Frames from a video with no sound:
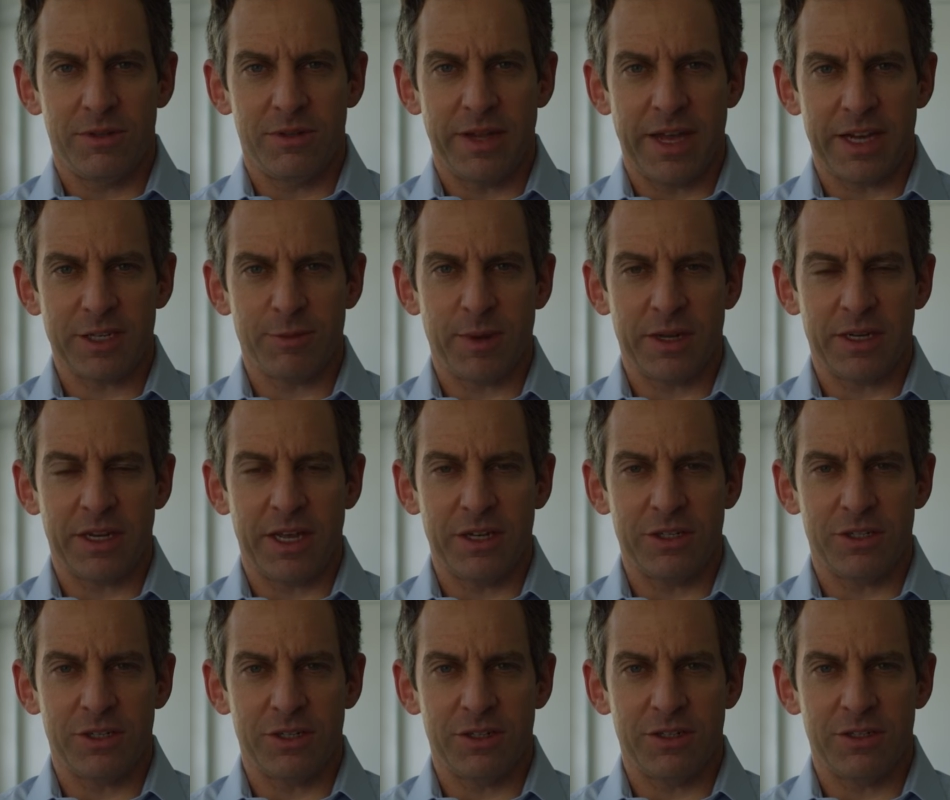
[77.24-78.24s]

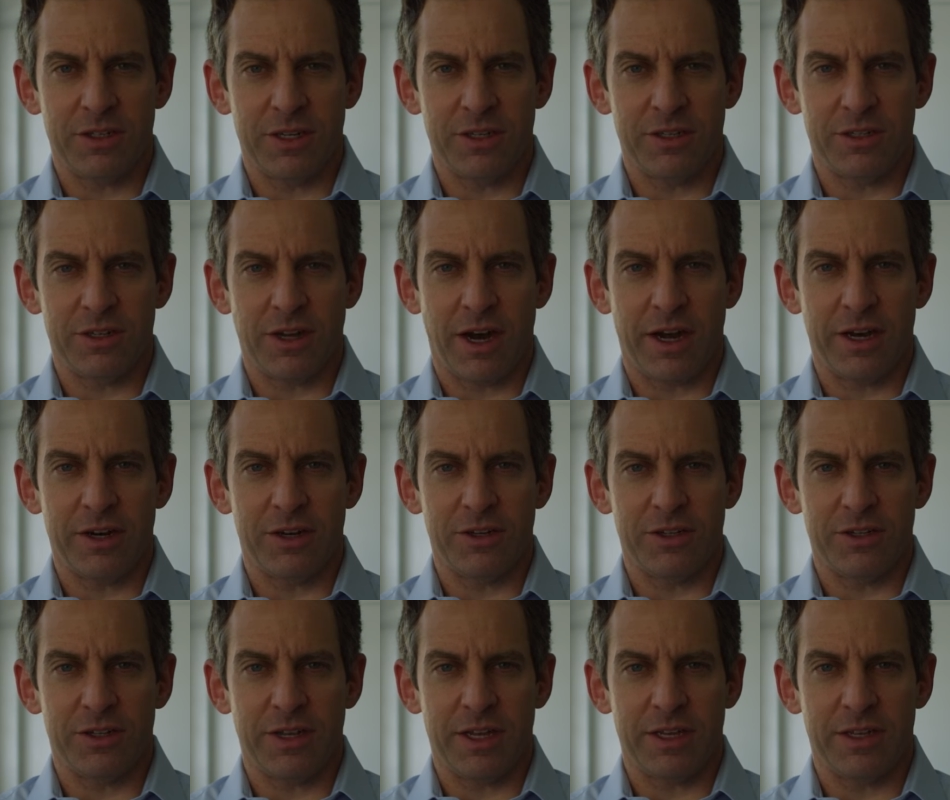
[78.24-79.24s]
expectations and
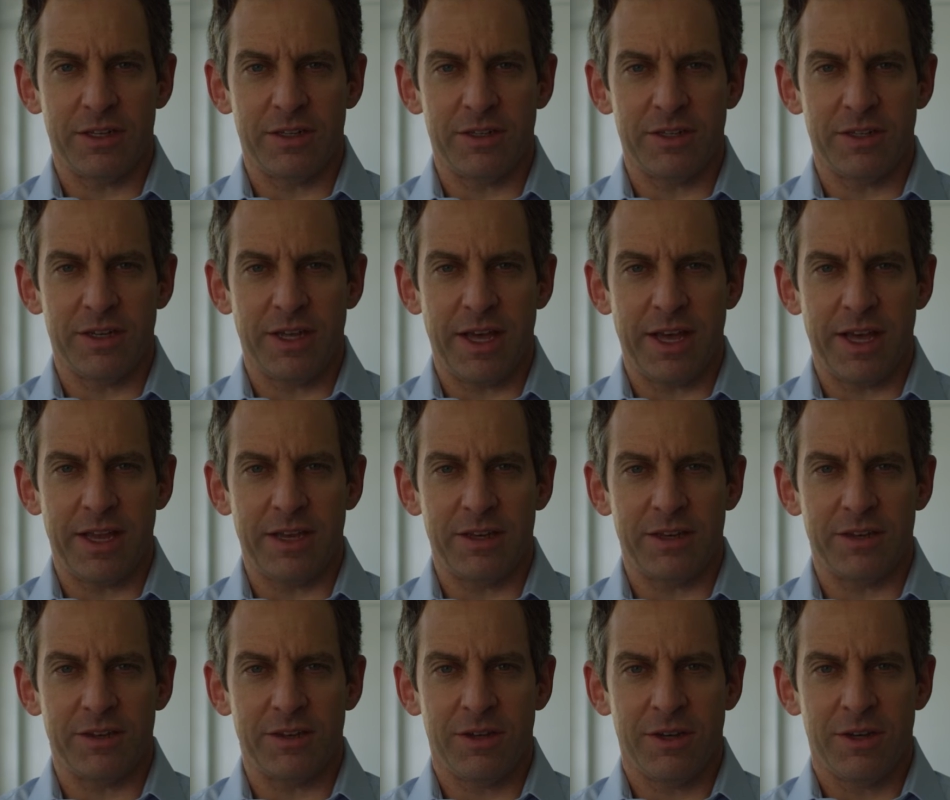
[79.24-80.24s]
desires and
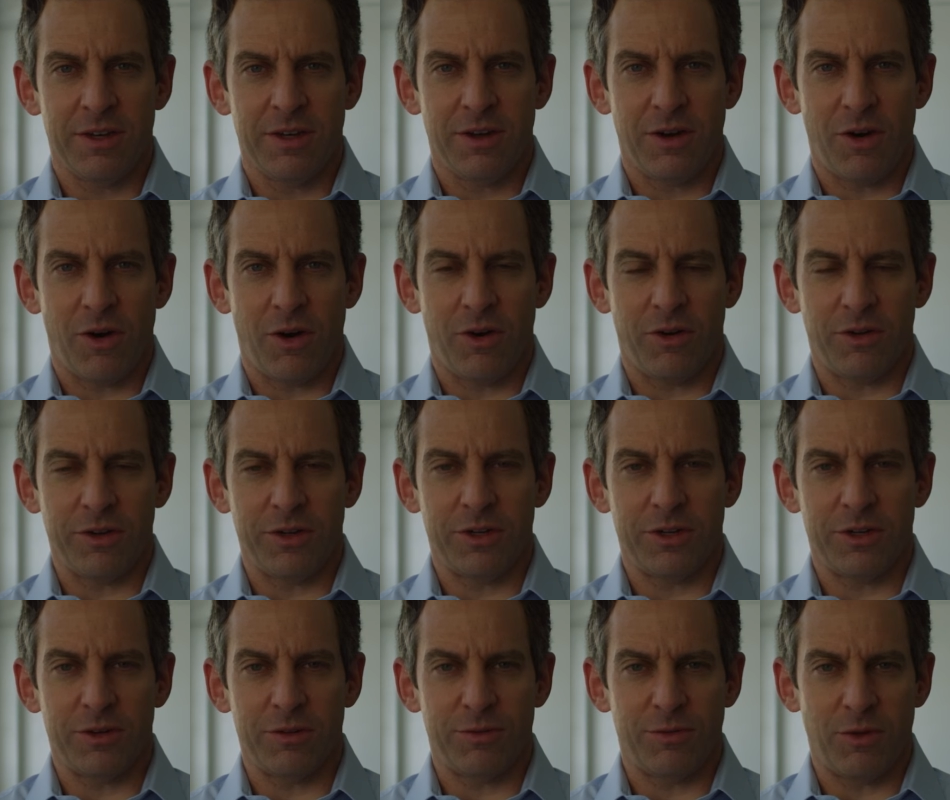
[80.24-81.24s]
and all
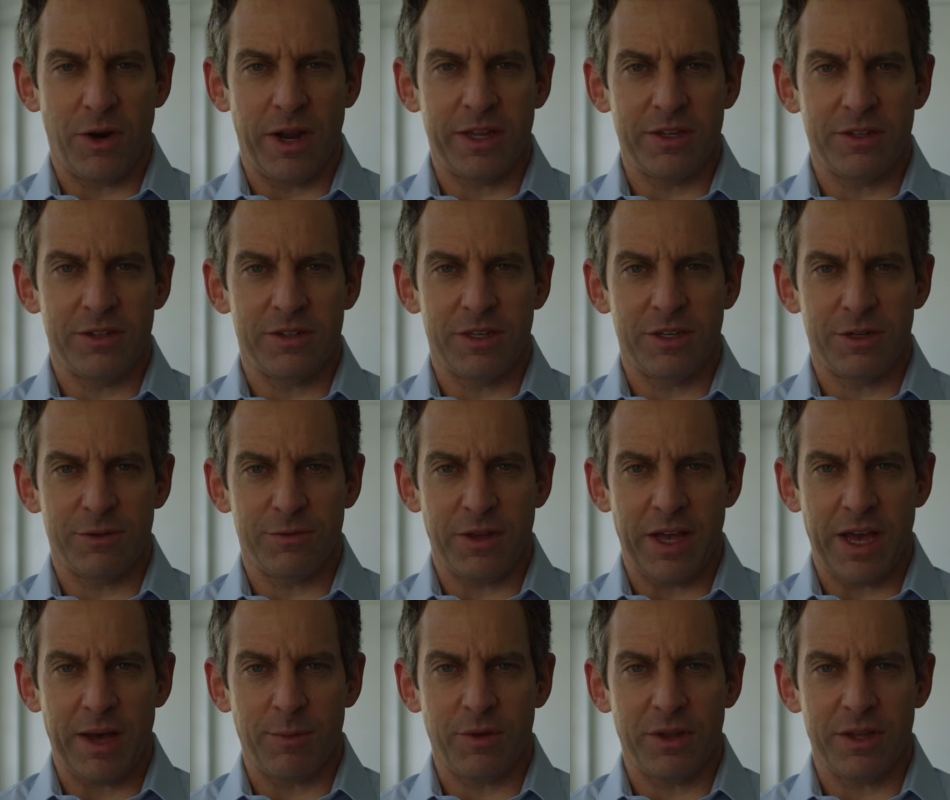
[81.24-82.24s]
your friends and your
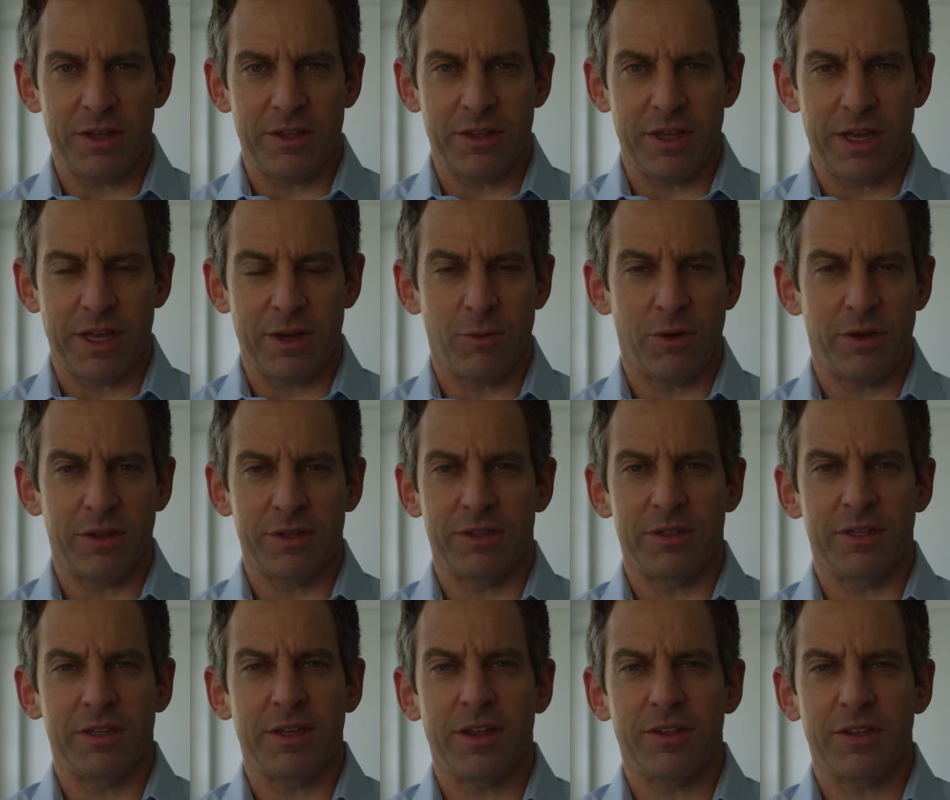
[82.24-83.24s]
family think, well,
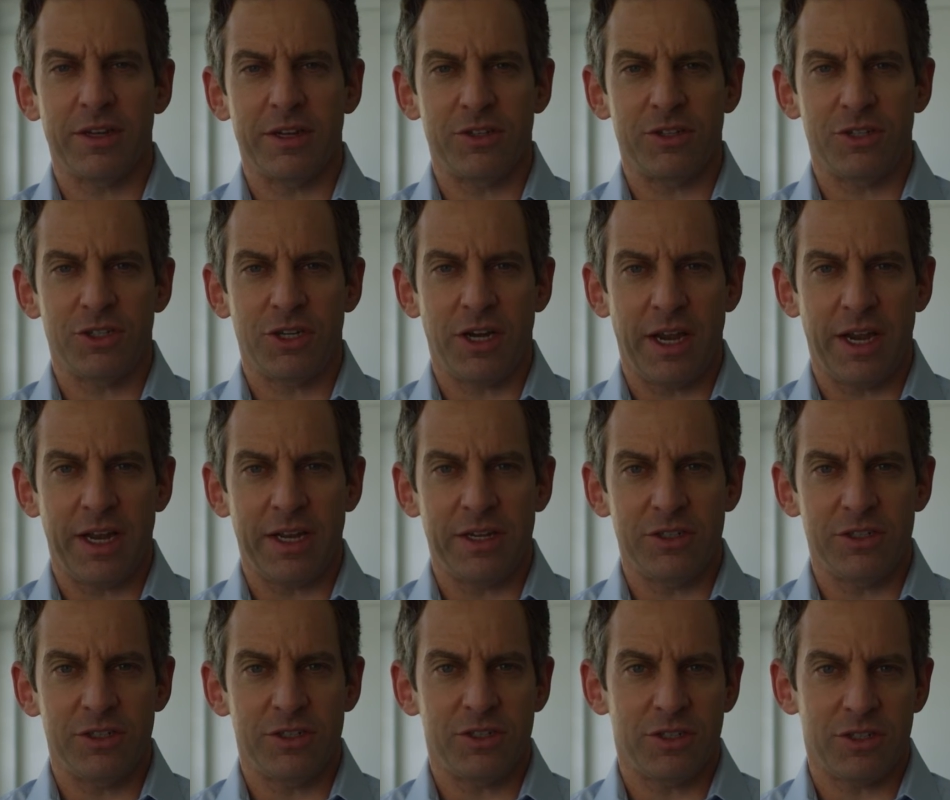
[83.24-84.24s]
nothing has
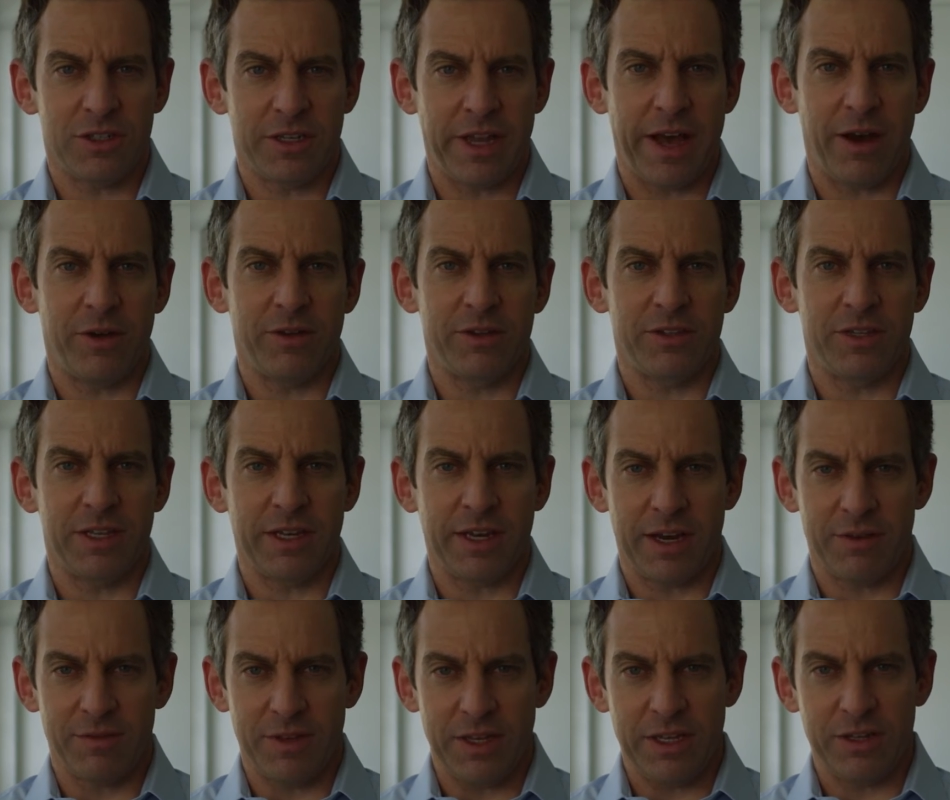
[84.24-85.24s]
changed. It's just now it's the
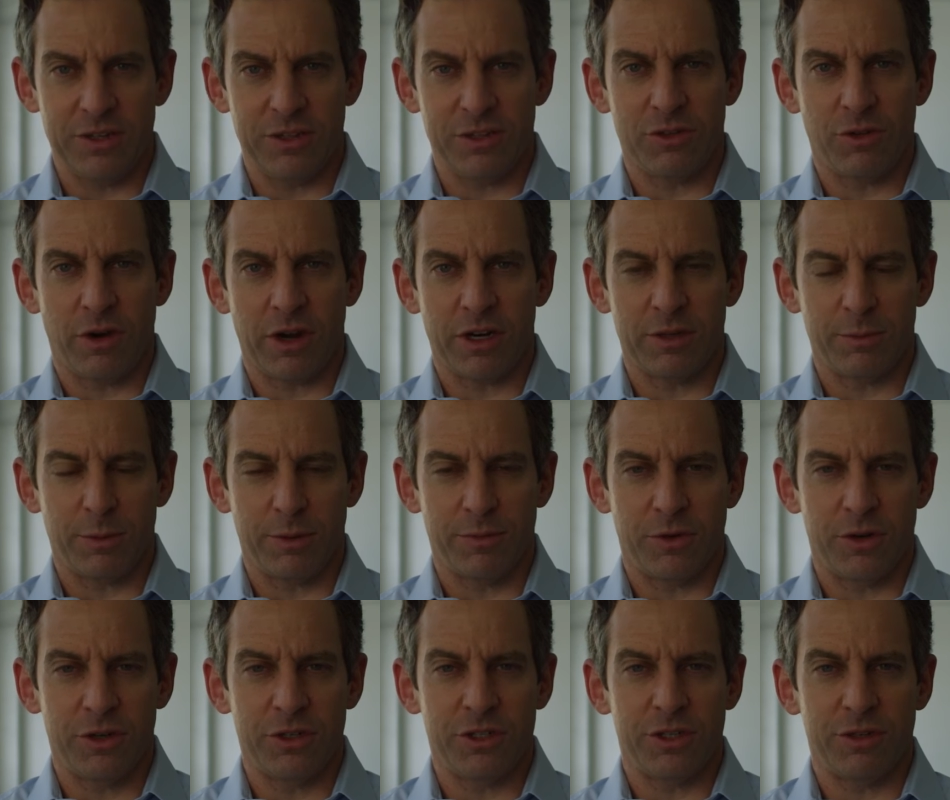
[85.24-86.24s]
kind of the indestructible
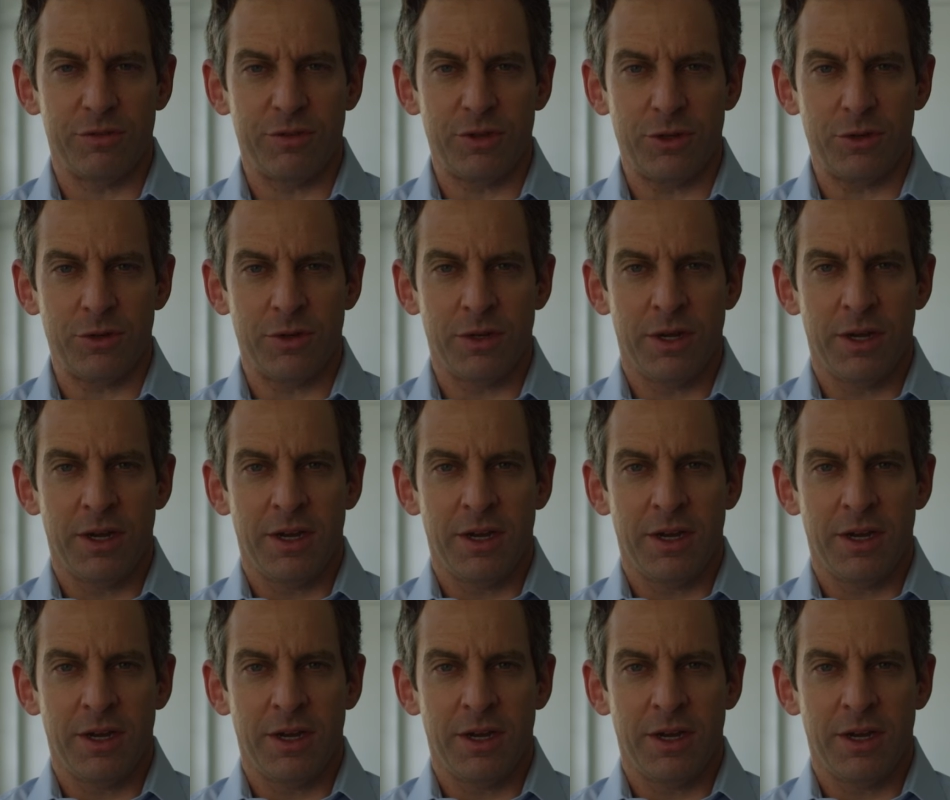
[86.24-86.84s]
version of you.